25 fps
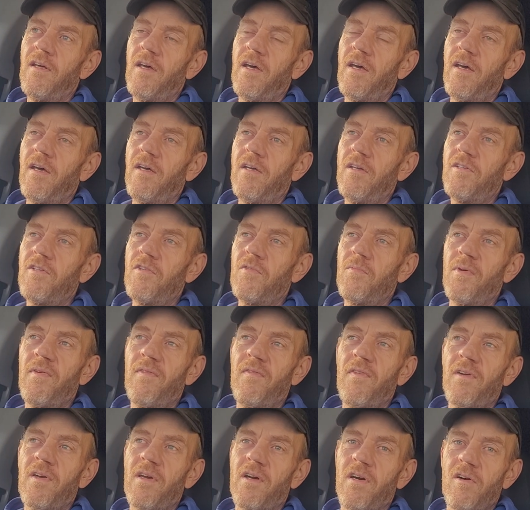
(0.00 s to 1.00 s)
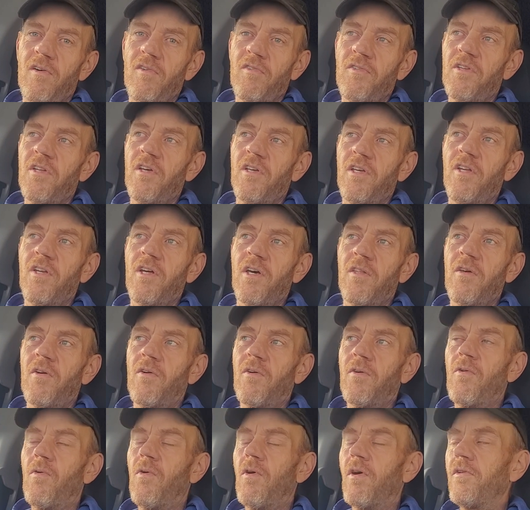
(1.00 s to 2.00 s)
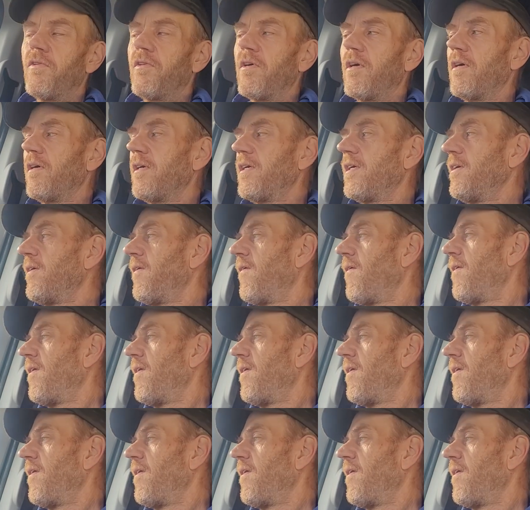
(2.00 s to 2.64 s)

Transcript: It's only for cars that, you know, that are quite dirty.